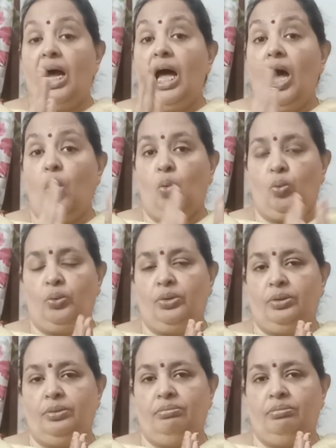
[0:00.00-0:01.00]
How,
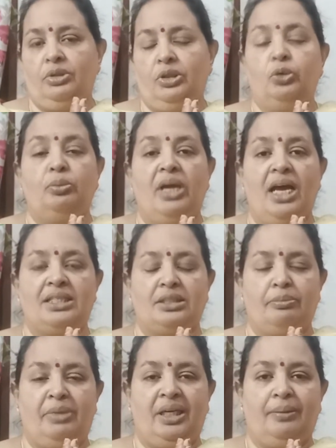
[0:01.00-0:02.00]
you may ask me?